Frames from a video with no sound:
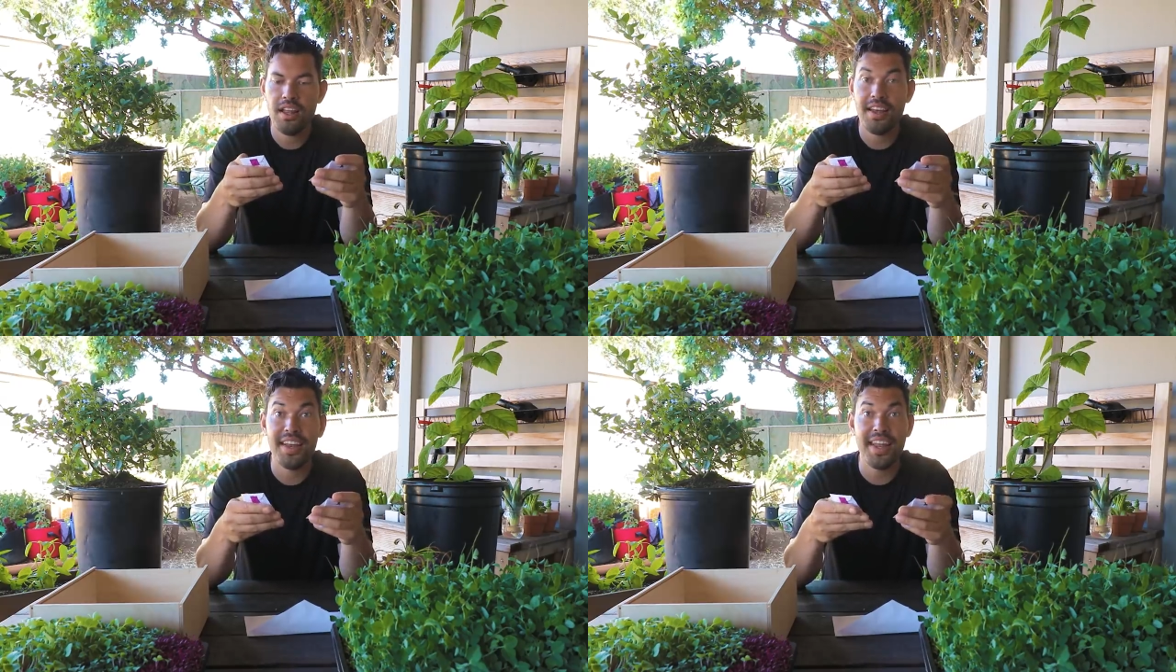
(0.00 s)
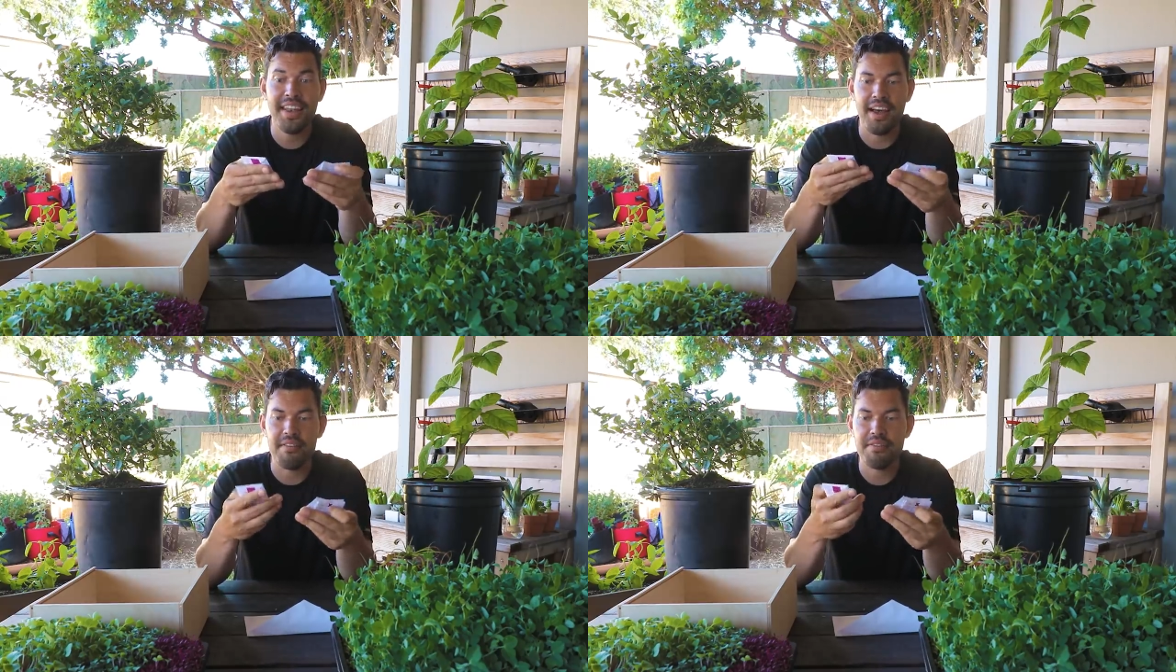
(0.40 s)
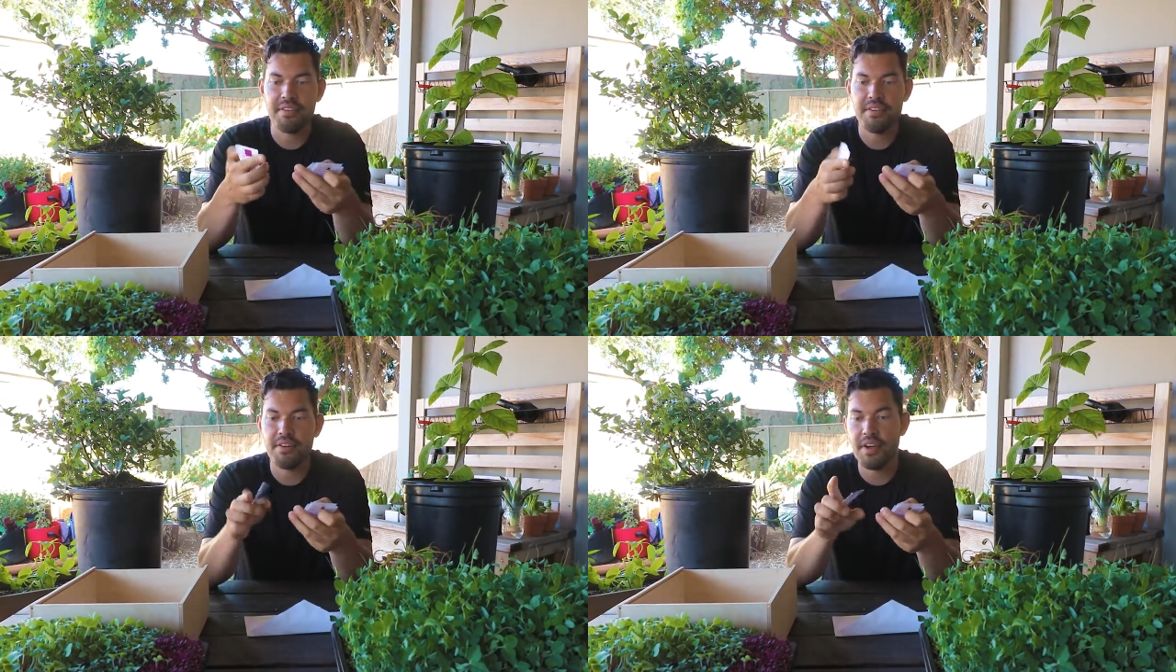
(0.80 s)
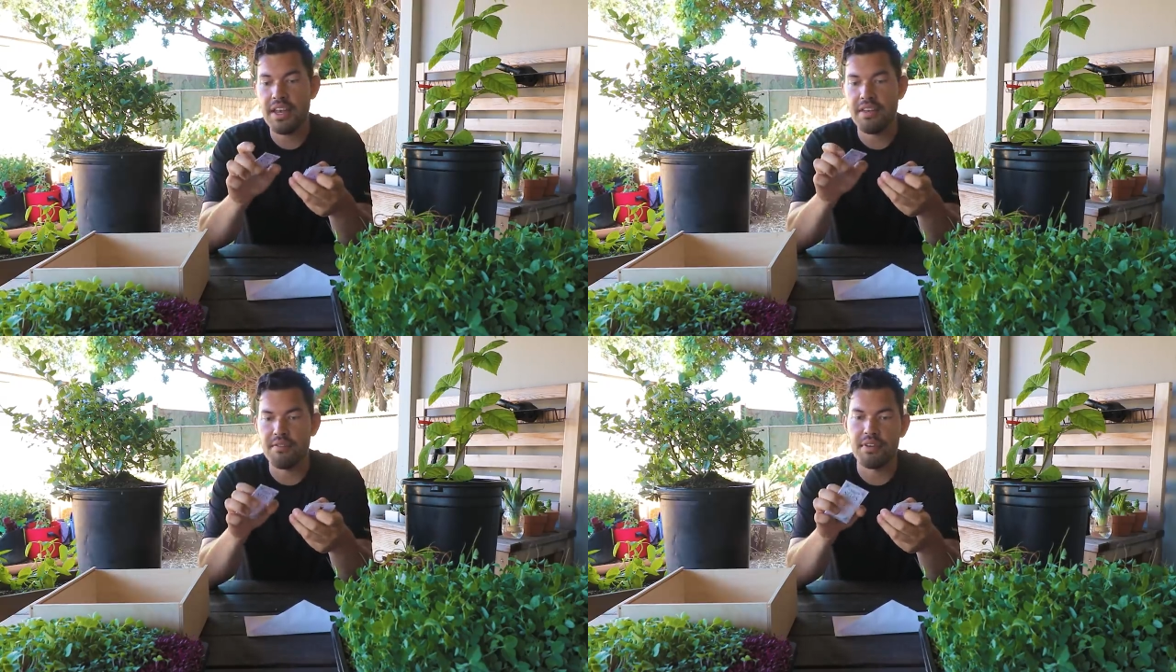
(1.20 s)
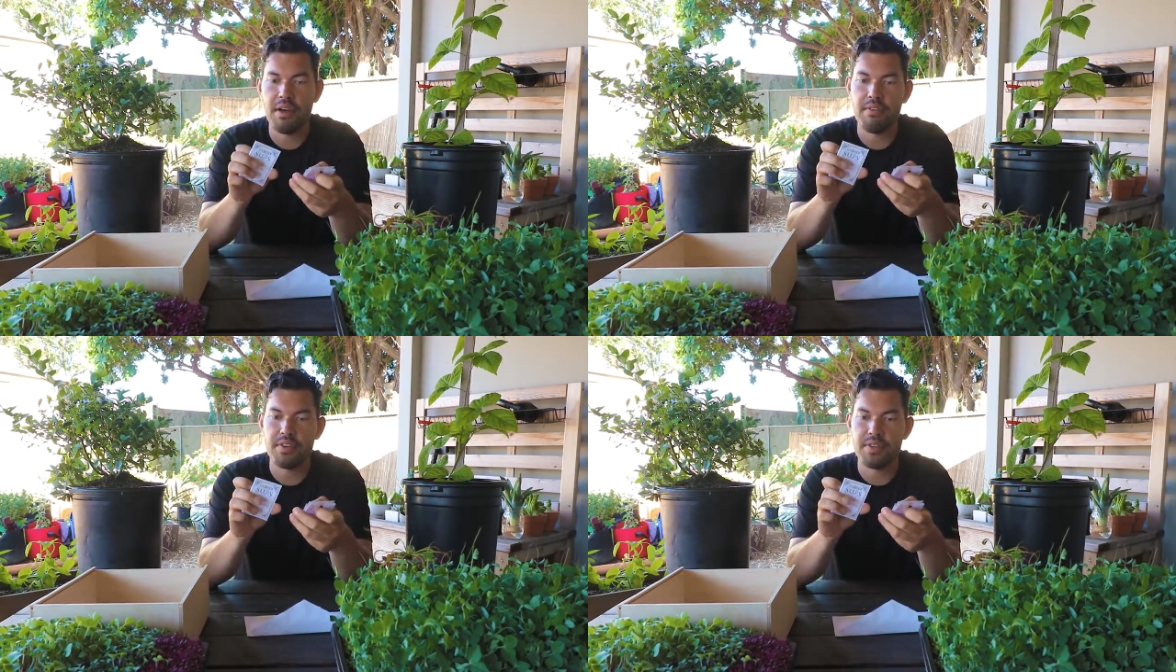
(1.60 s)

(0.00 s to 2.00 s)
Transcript: and endive, or endive, however you